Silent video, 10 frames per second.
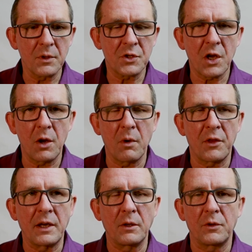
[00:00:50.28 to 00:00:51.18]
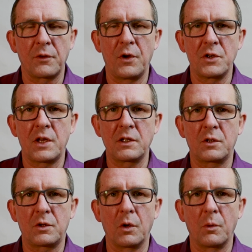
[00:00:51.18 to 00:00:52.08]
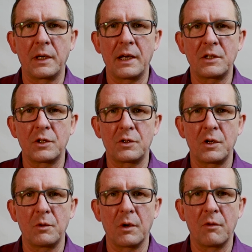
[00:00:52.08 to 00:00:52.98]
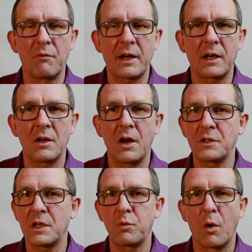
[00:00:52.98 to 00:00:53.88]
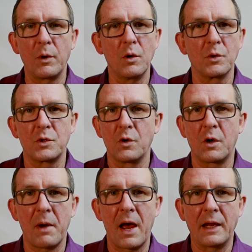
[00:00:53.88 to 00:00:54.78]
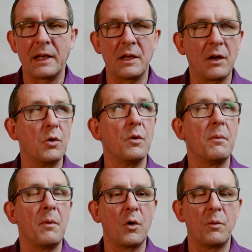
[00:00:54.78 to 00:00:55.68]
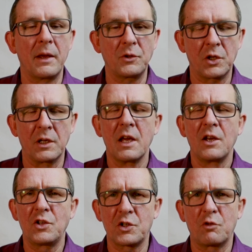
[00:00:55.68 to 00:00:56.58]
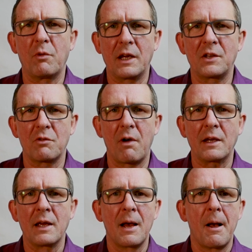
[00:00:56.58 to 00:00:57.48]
So I think the first thing that we need to do and recognise is what we always talk about or mention, just to reiterate.